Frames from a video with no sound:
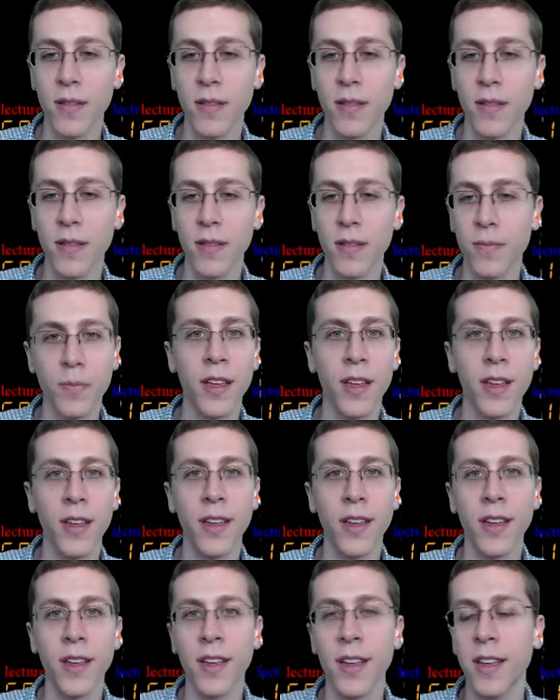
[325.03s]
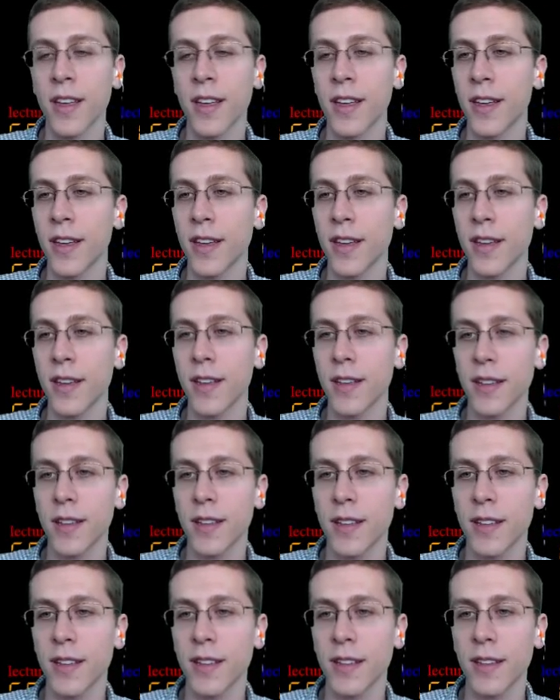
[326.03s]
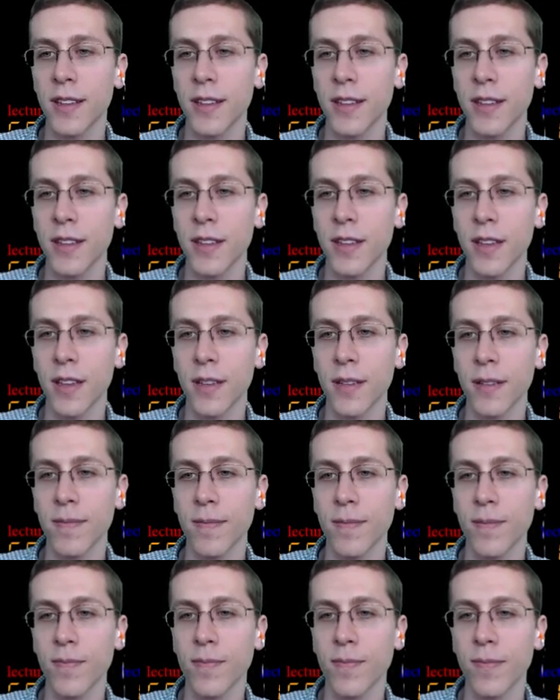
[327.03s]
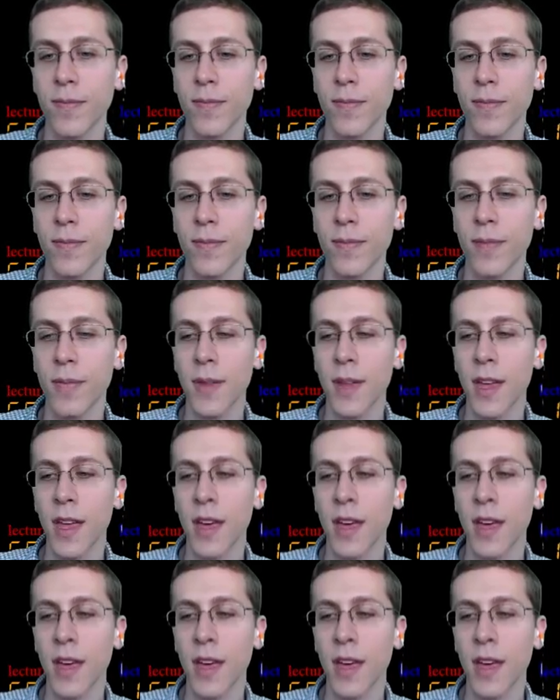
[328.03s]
(silence)